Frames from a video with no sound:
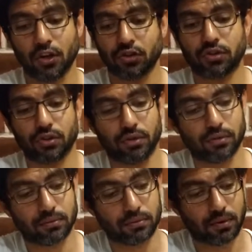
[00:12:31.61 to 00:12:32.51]

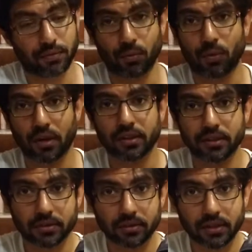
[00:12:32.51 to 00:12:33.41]
So if you want
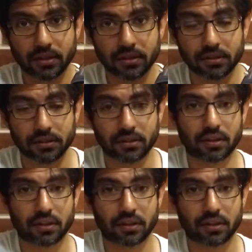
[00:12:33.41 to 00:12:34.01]
this orientation,